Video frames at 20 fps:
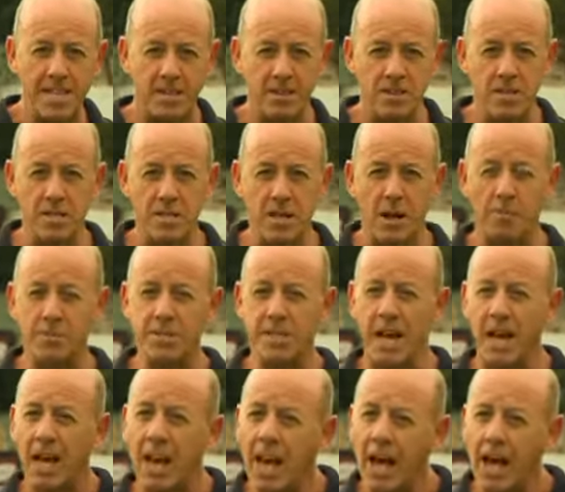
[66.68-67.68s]
of the stumps.
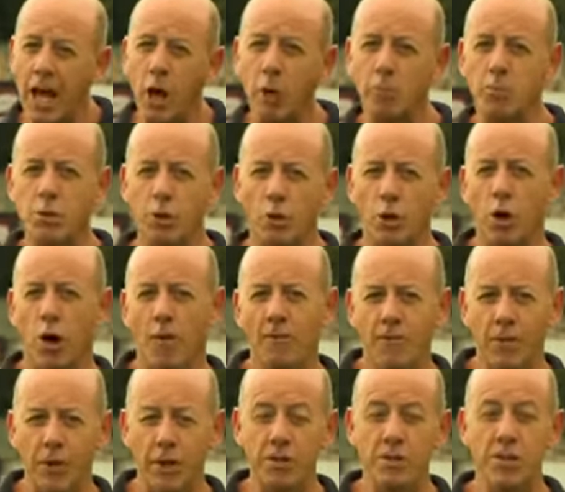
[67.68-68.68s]
That helps your
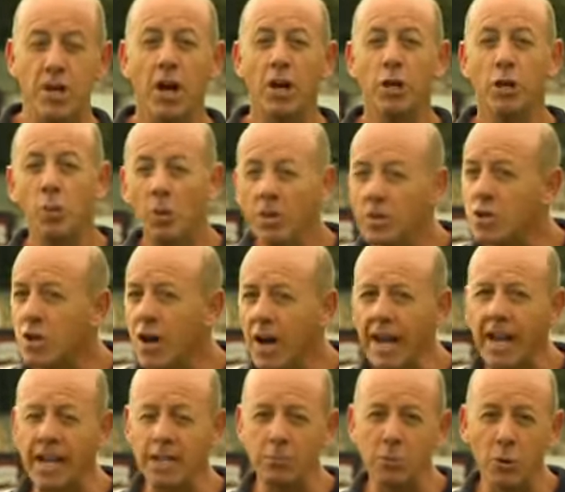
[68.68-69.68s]
confidence. You want to try and
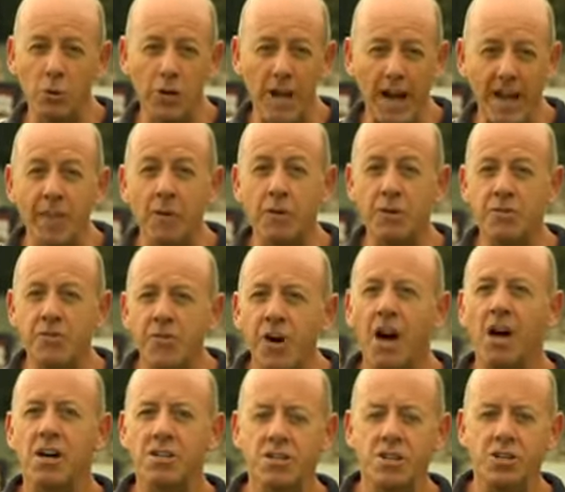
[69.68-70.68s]
get the ball down there as
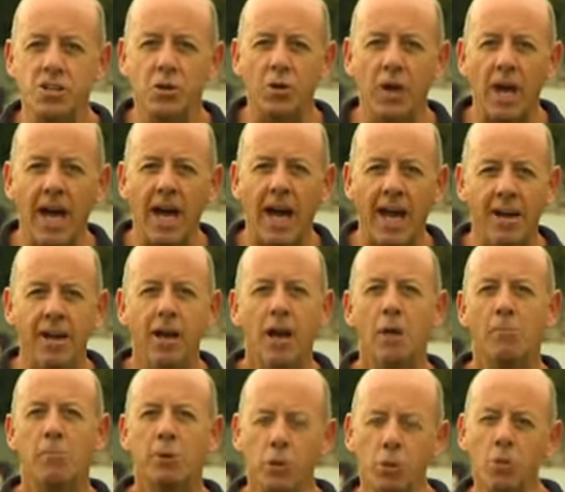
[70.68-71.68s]
fast as you can,
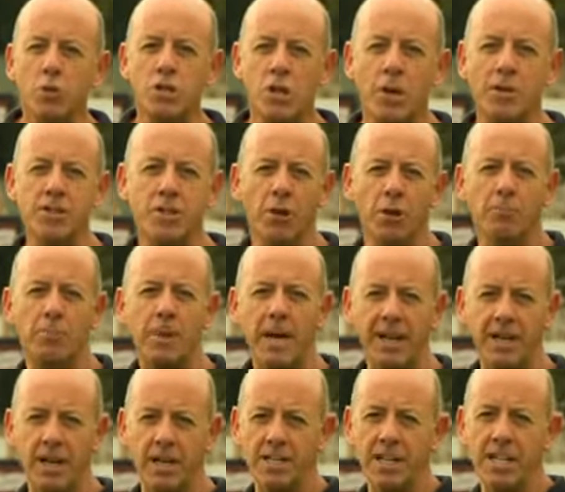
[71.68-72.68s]
but also it's not a
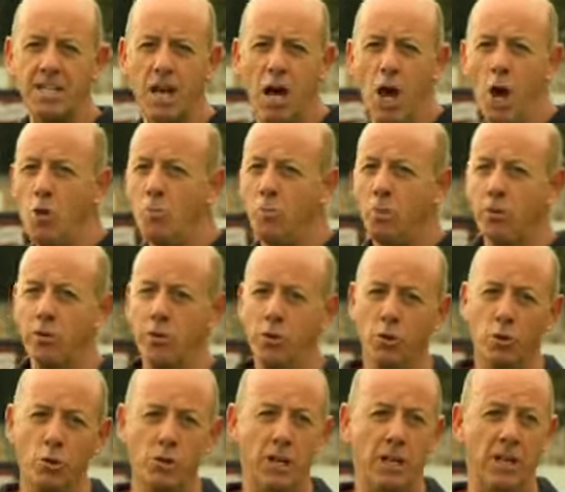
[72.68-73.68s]
bad idea to open
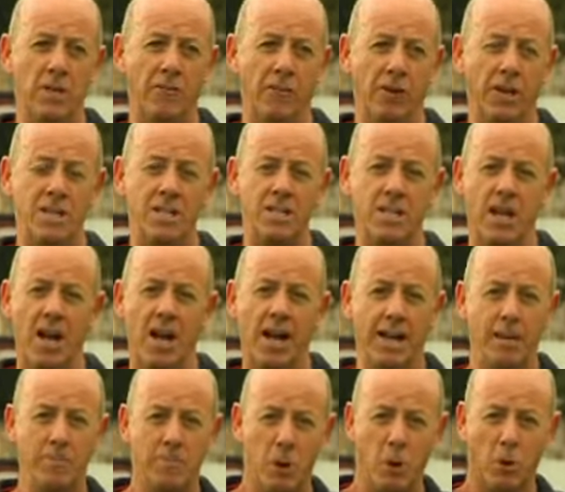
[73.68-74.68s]
your delivery
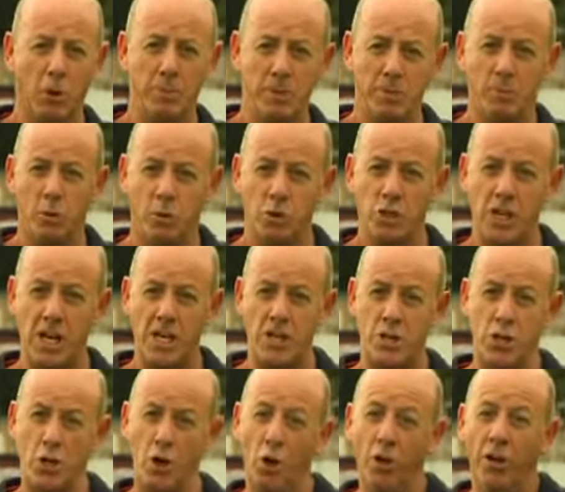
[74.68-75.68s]
slightly, bowl a bit more
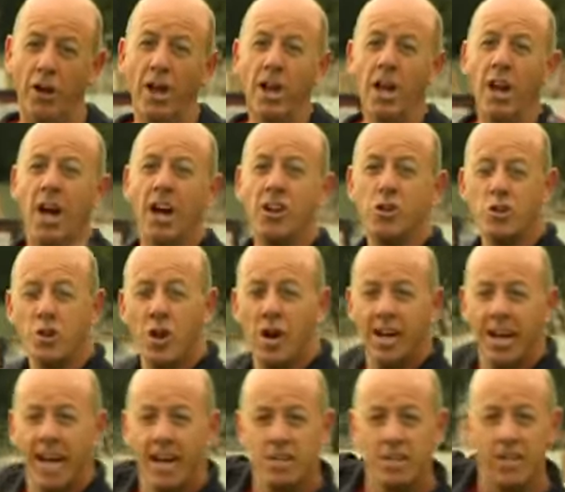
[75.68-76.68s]
chest on, and try
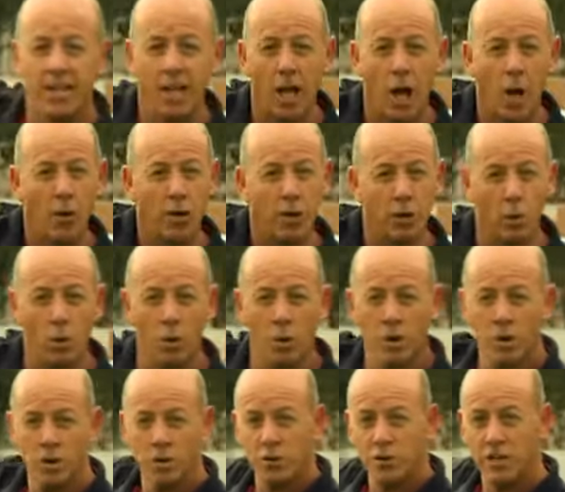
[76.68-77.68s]
and actually lower your
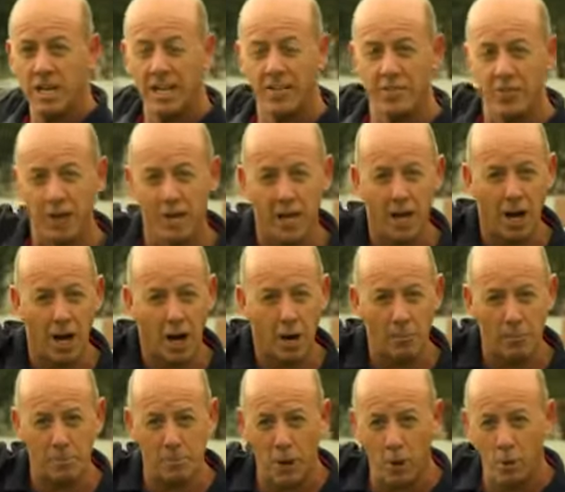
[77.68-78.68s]
delivery
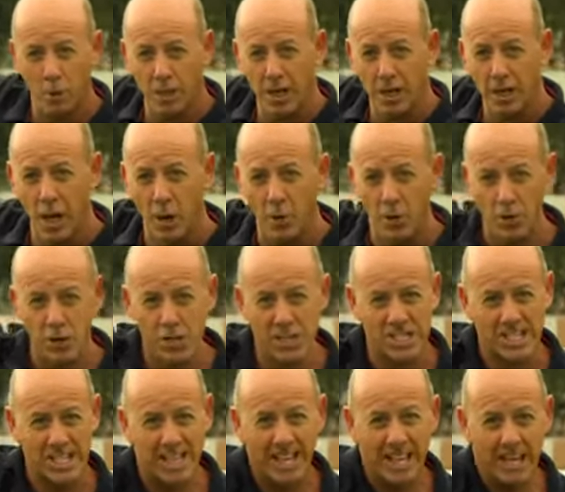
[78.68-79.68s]
arm, bowl with a lower,
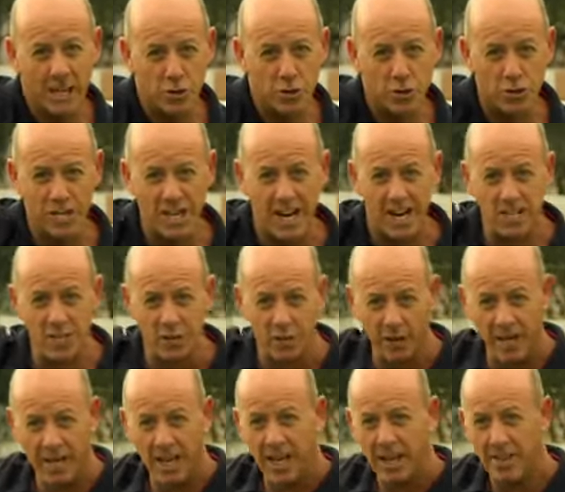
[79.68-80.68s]
slingier
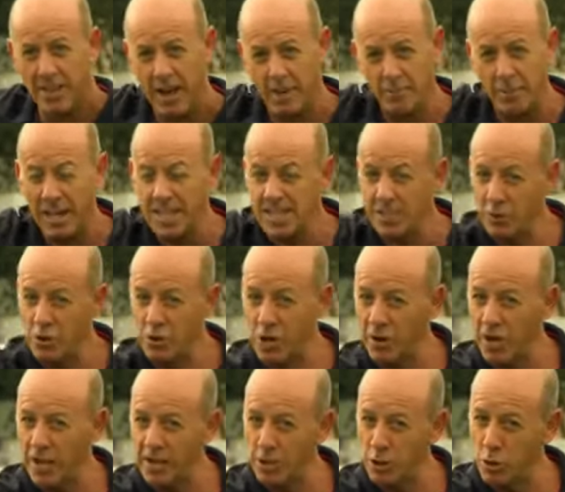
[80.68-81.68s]
trajectory. That means if you
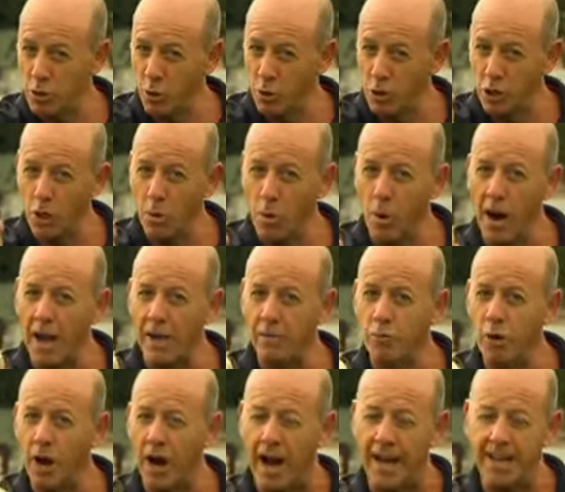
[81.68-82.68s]
don't get the Yorker quite
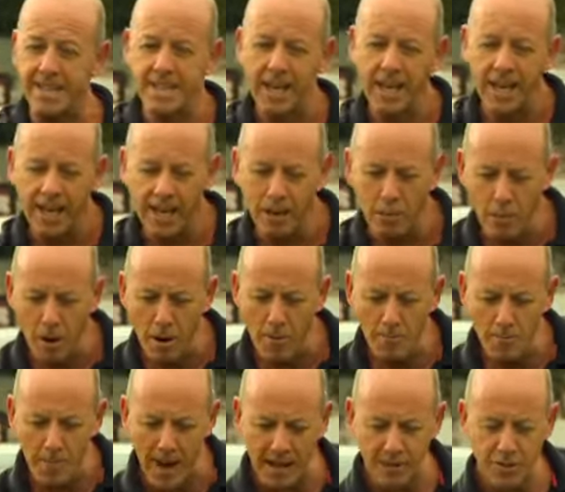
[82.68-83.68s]
right, it
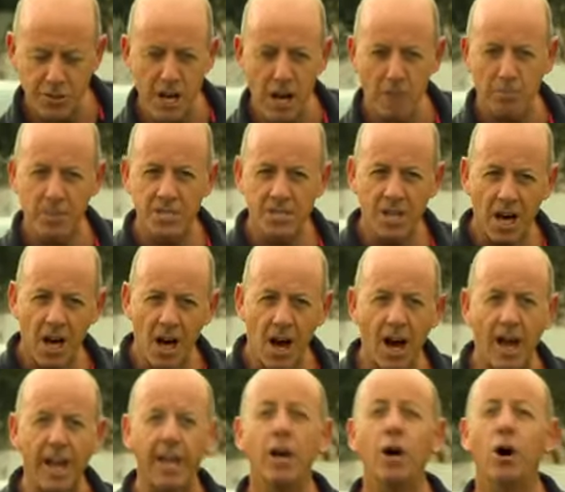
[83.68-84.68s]
won't bounce up as
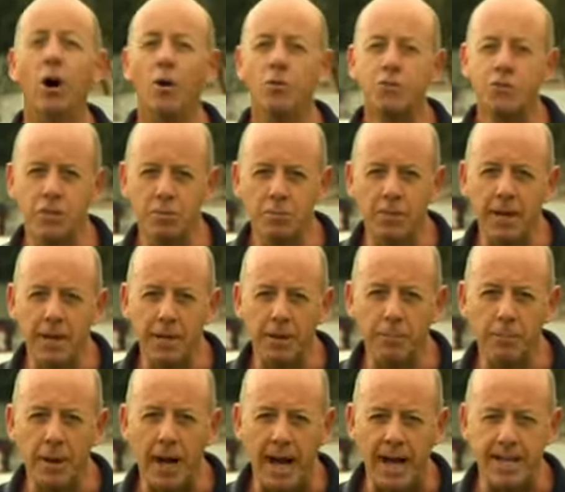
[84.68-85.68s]
high onto the middle of the
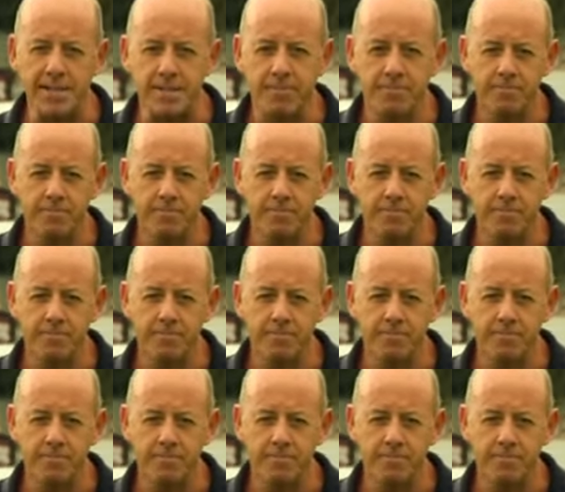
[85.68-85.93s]
bat.